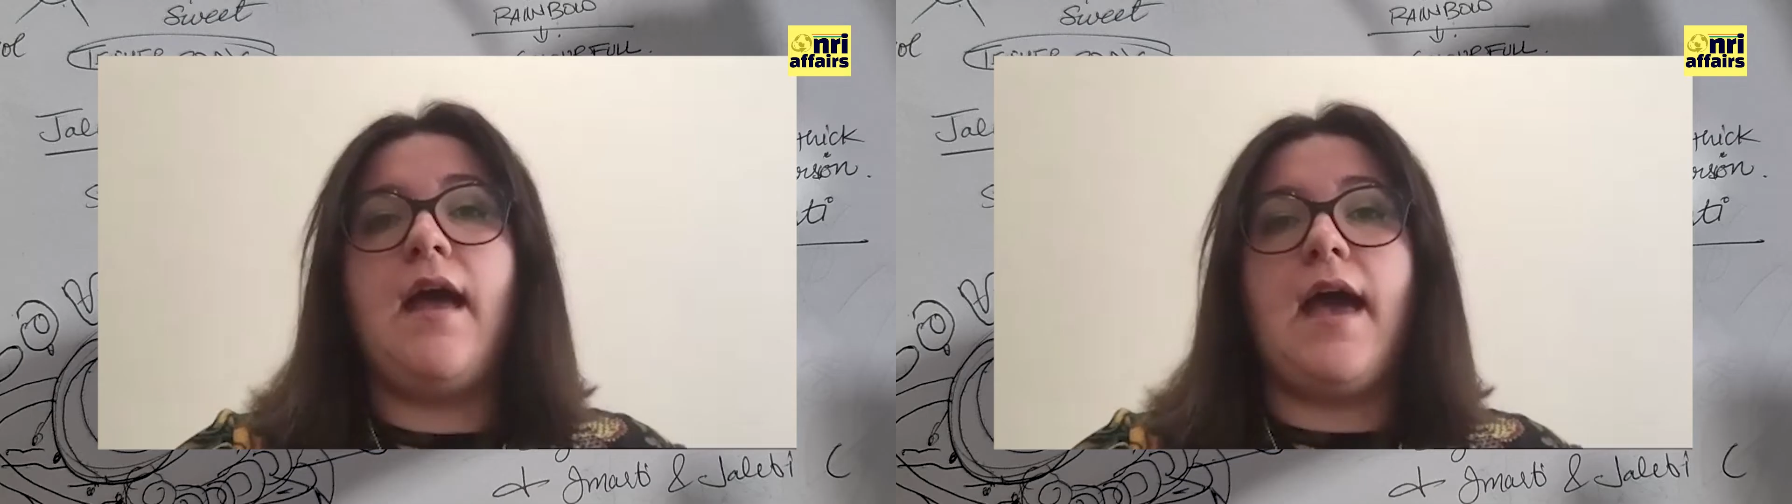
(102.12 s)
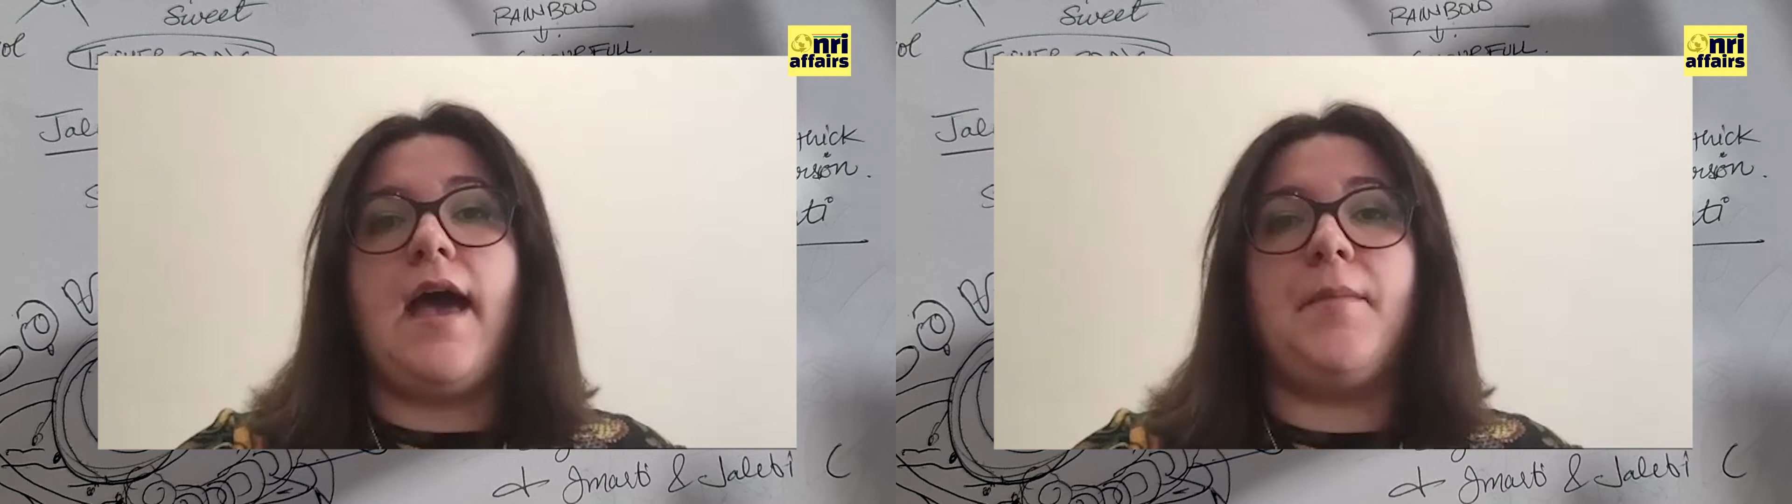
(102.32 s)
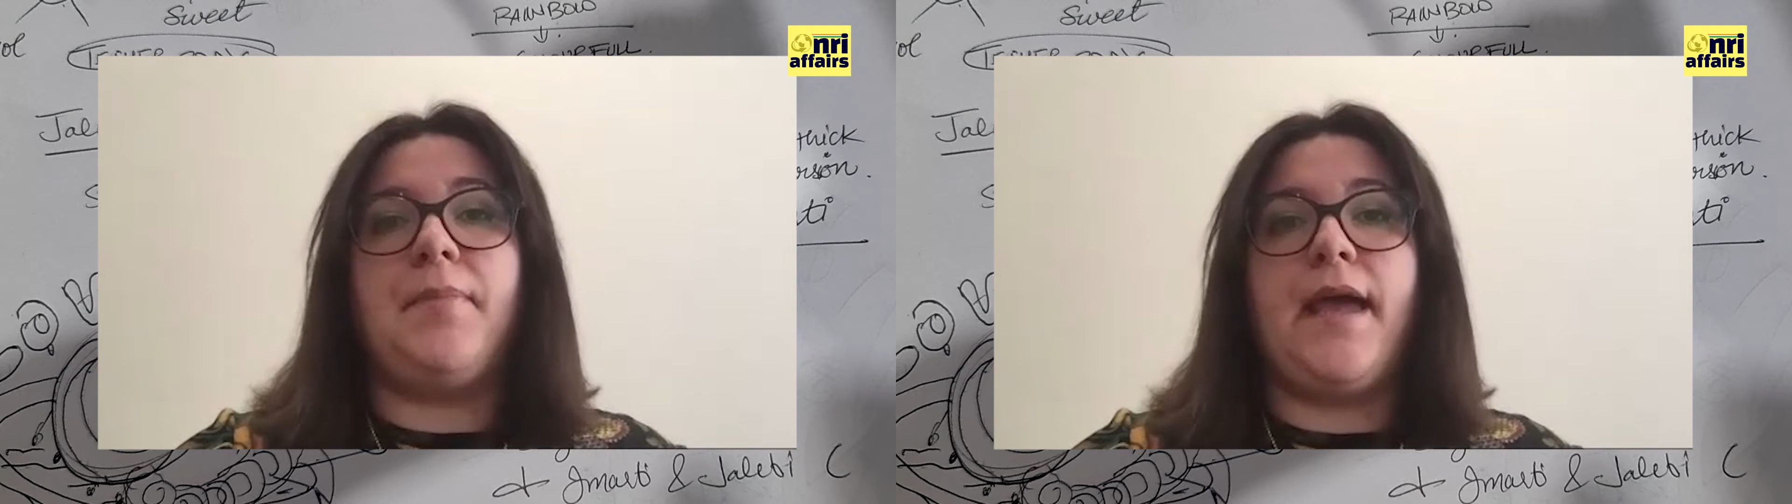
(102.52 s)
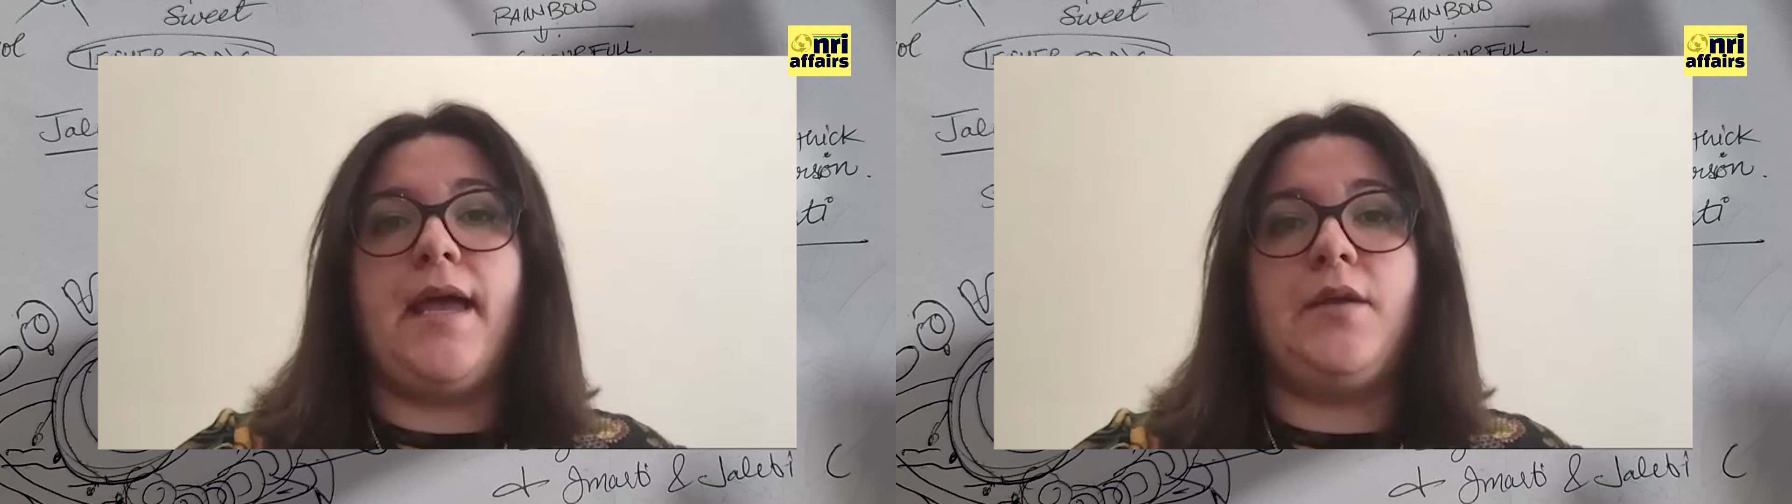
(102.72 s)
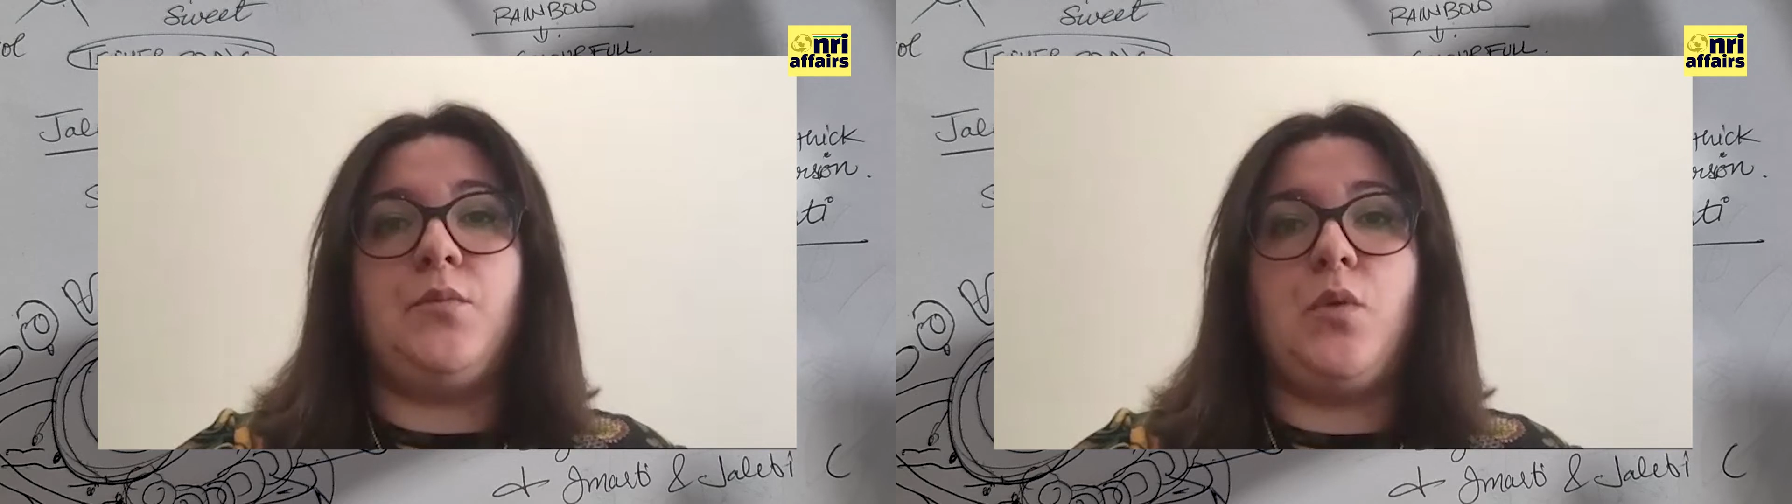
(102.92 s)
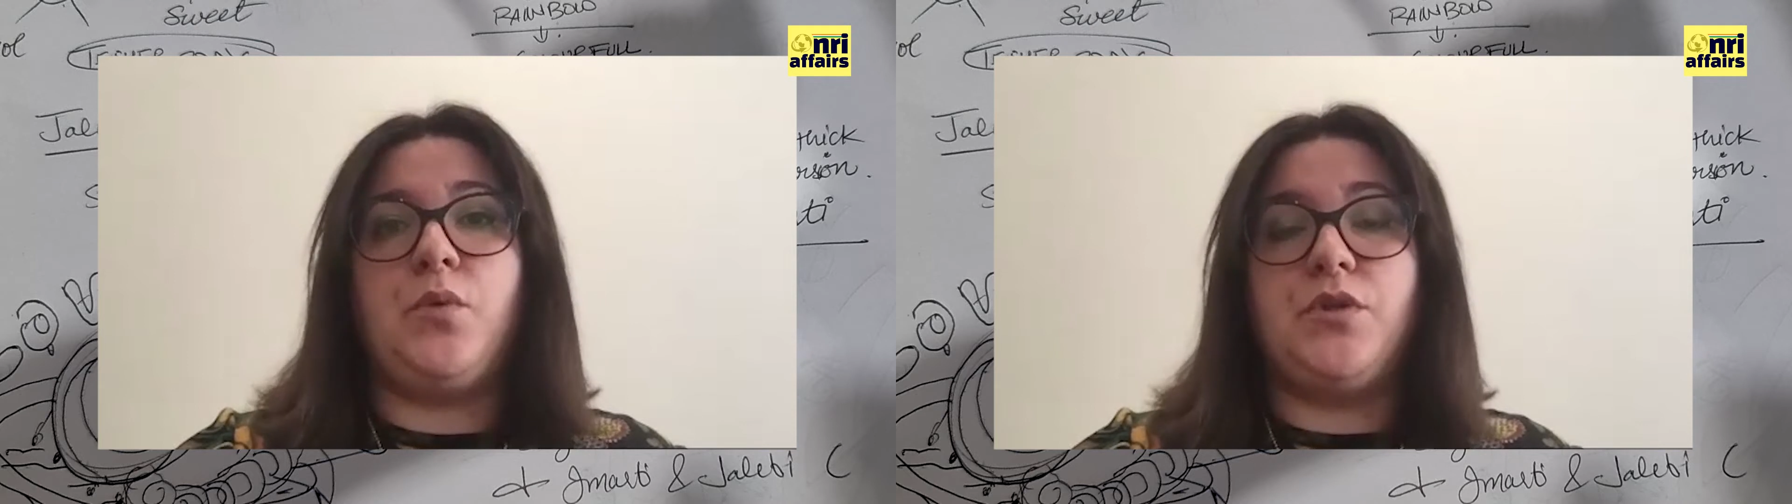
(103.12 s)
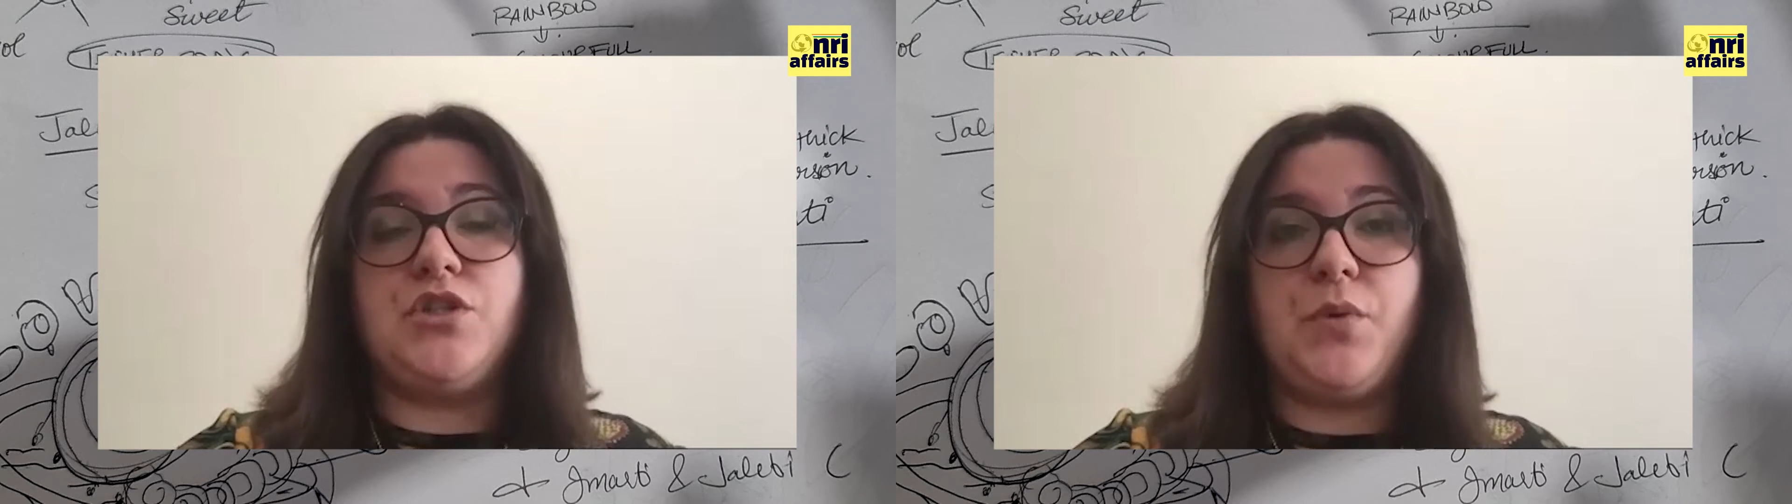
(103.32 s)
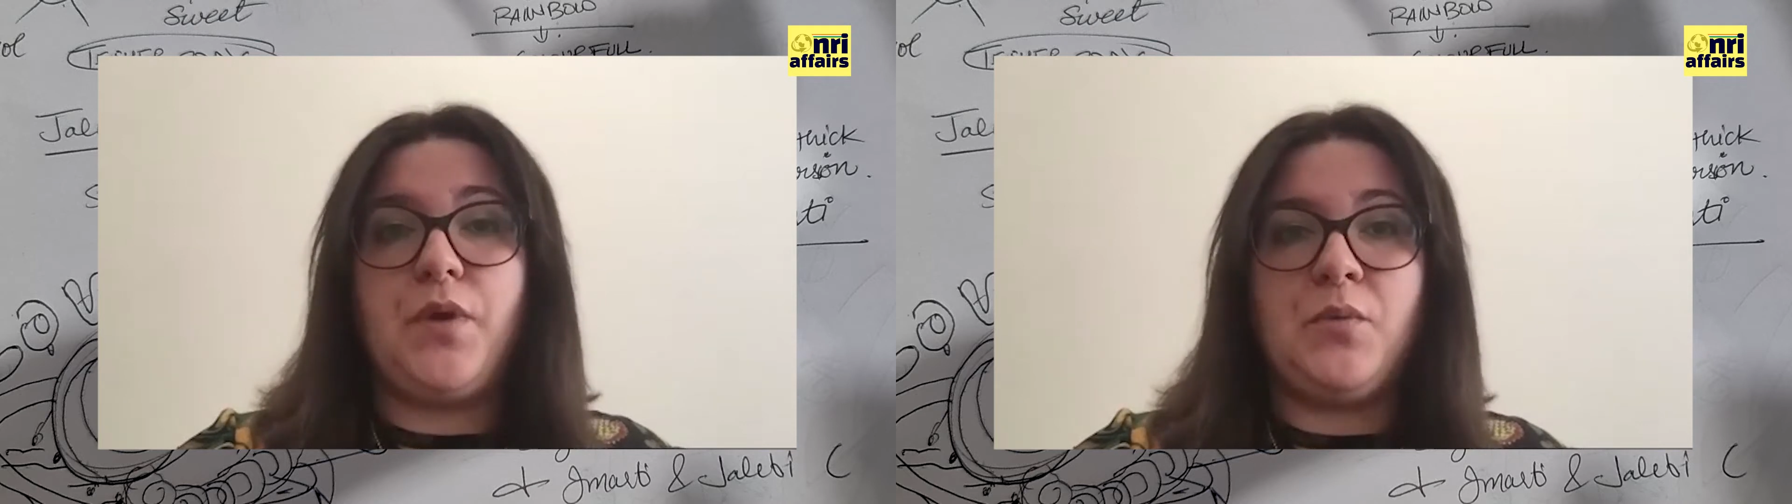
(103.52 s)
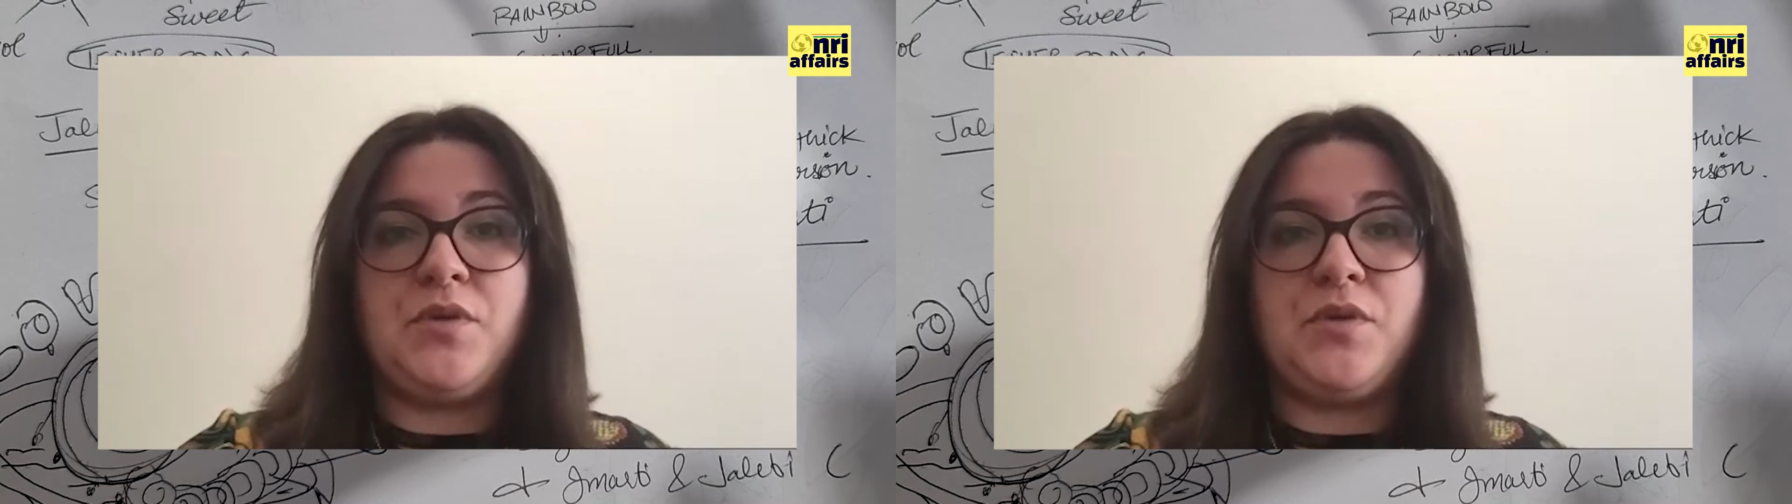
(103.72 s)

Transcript: Um, and what we were doing